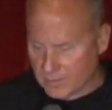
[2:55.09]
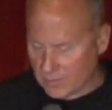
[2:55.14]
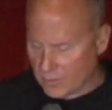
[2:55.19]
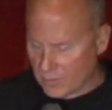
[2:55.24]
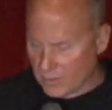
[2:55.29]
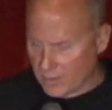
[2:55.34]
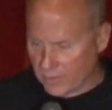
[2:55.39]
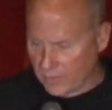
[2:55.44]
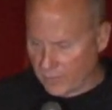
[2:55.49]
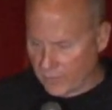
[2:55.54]

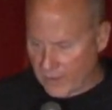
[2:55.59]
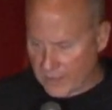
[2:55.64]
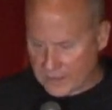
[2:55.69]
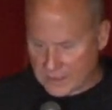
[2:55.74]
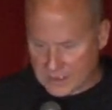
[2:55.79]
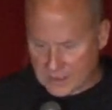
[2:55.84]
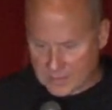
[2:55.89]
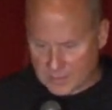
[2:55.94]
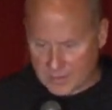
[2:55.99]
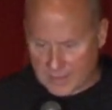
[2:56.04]
where
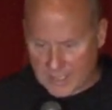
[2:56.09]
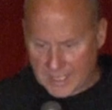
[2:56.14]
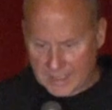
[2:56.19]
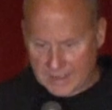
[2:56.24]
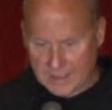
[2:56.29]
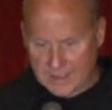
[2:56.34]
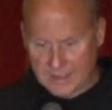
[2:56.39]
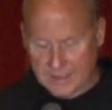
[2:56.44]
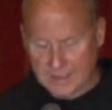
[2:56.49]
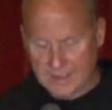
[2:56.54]
Francis began
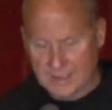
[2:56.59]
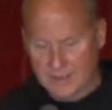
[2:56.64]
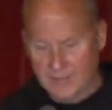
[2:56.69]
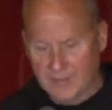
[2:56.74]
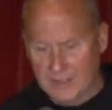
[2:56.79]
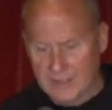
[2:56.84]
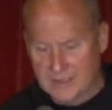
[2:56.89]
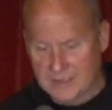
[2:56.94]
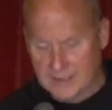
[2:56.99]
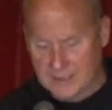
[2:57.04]
the
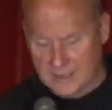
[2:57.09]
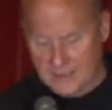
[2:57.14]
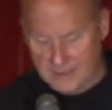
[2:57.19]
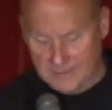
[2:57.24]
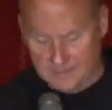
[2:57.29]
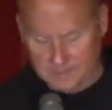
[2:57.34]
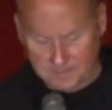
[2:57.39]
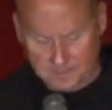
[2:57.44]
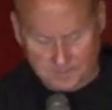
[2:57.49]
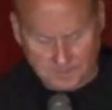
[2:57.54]
nativity scene.